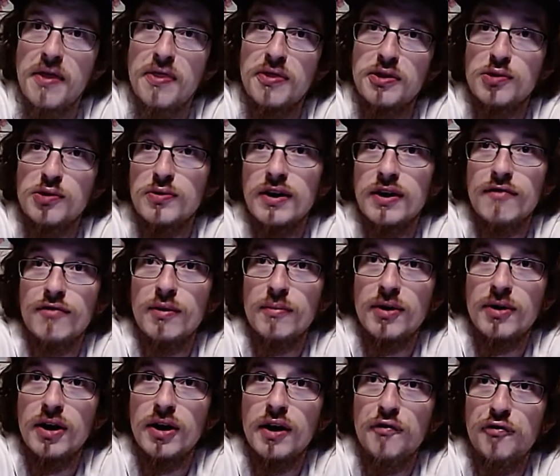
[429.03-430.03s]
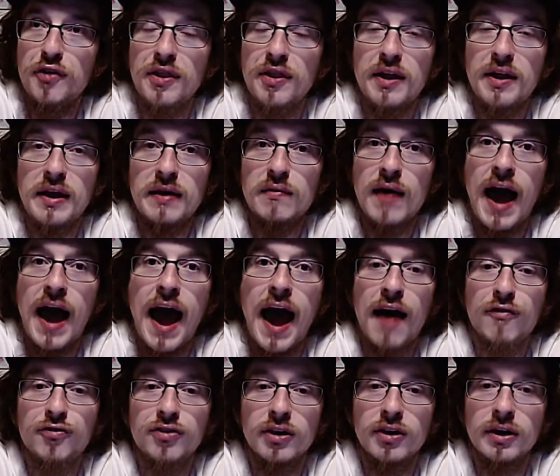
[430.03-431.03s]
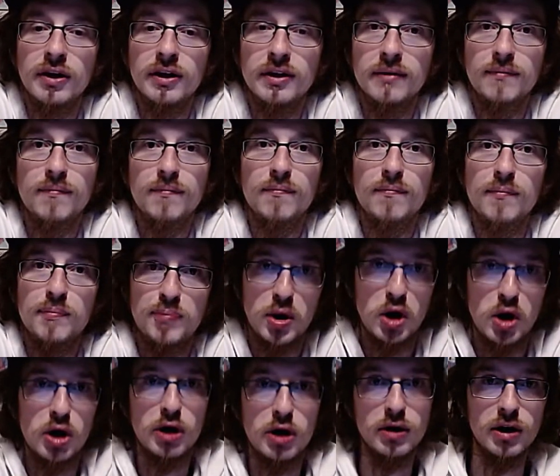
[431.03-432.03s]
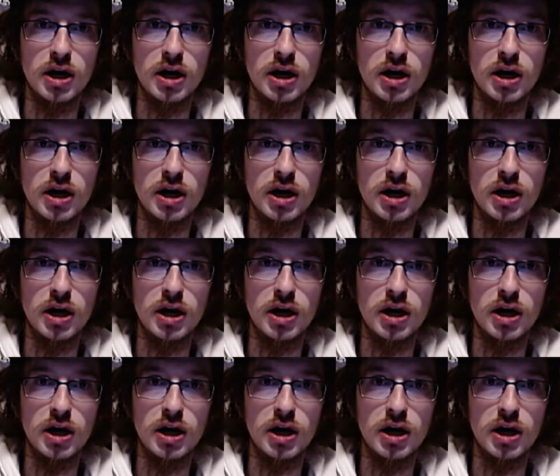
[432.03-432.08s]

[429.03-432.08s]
you give them enough and they have to burn